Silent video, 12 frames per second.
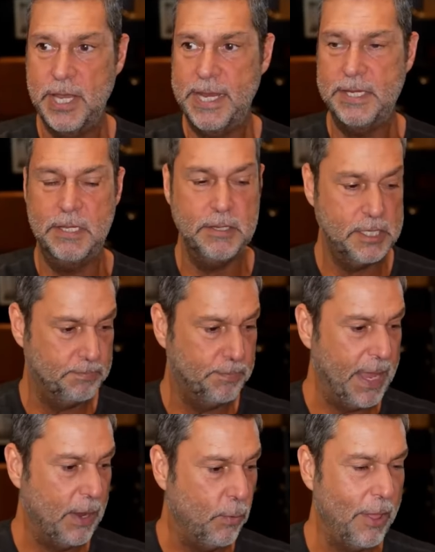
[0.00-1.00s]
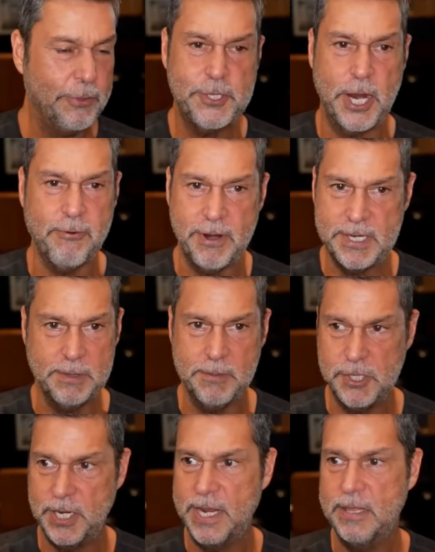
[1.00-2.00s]
So here's this big wealth generating
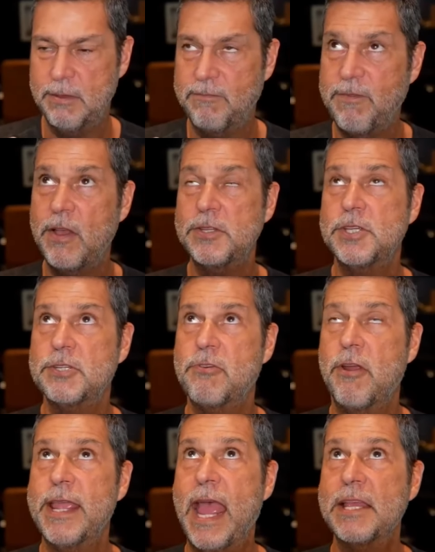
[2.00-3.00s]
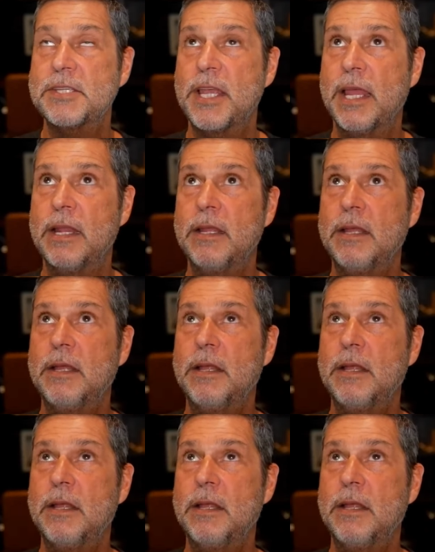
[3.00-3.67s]
machine, the fastest growing asset,